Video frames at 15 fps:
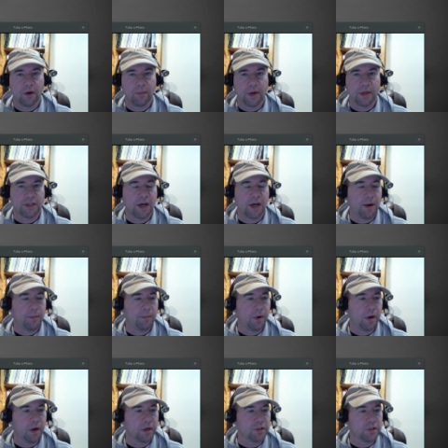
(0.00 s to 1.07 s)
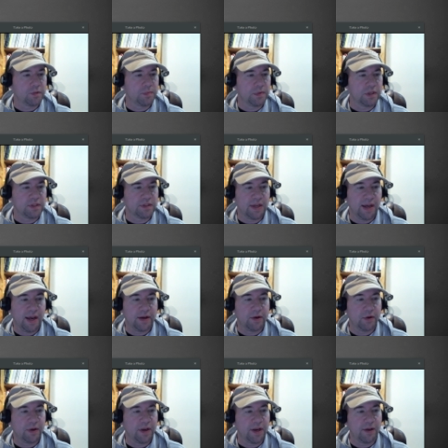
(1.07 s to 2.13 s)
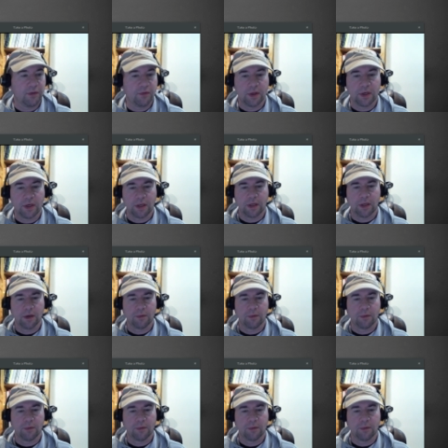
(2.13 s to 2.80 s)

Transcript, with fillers: on my top bar just because I don't have any